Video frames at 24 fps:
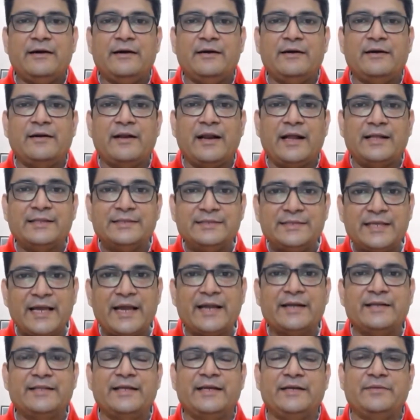
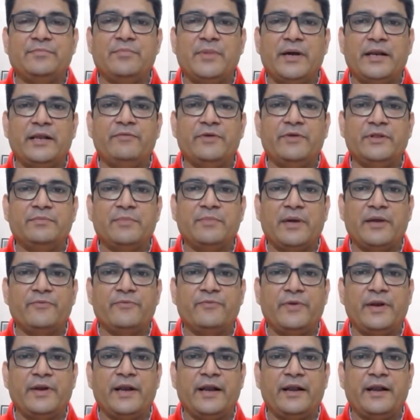transact that money with my
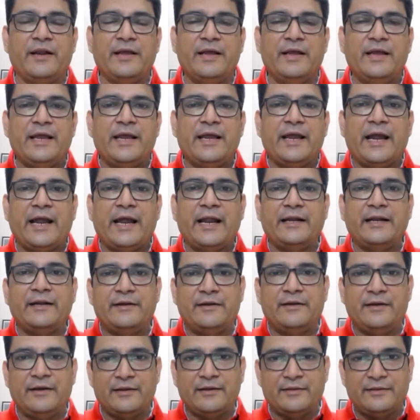friend, and
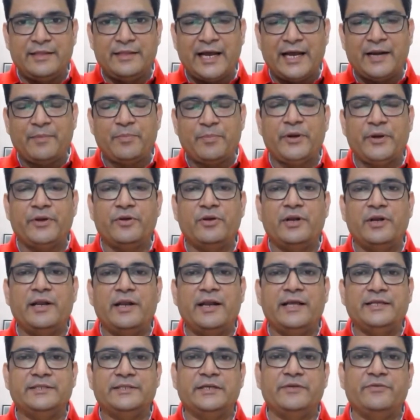that particular
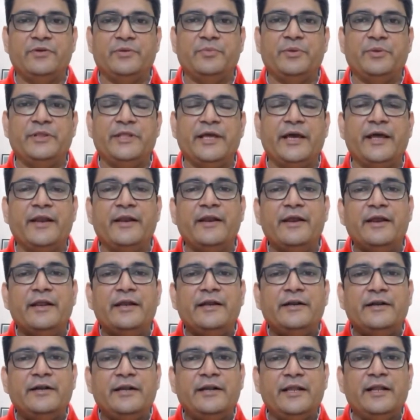ledger will be there
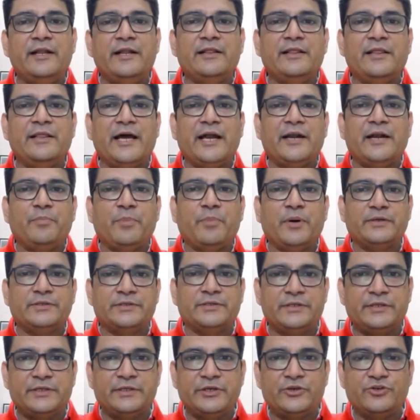till that
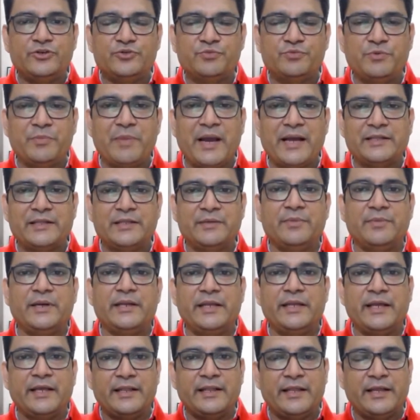person gives me back the
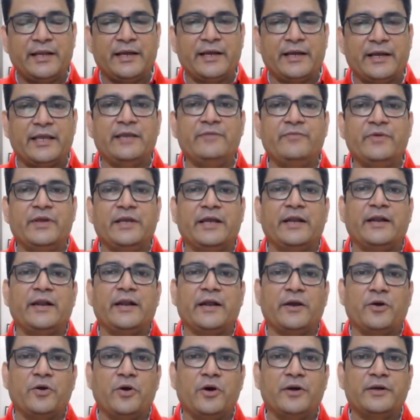money, and then again we can
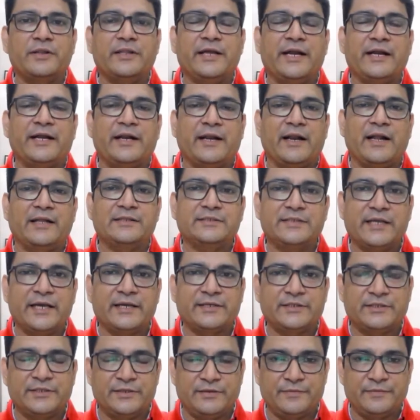record that
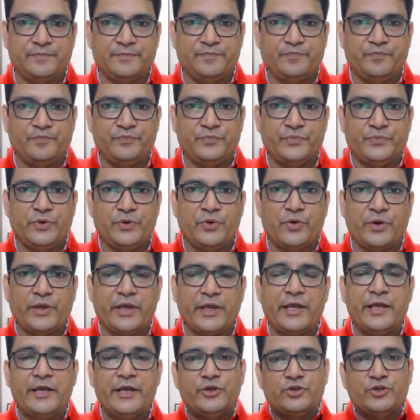transaction.
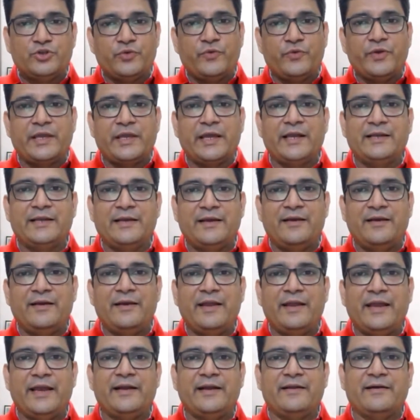Okay, so we can
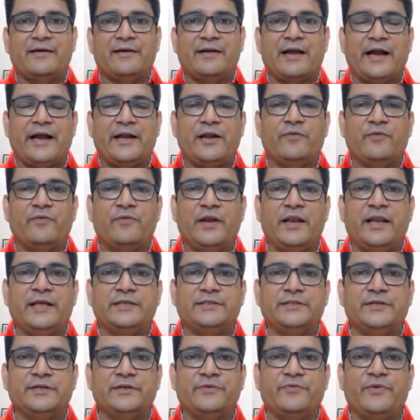create a kind of a
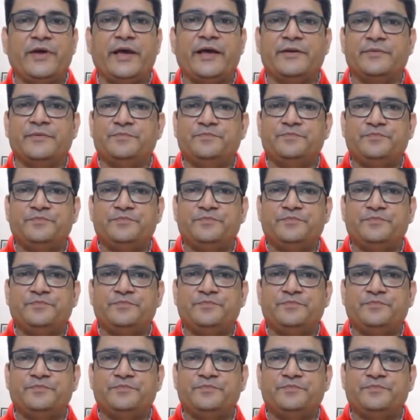ledger where,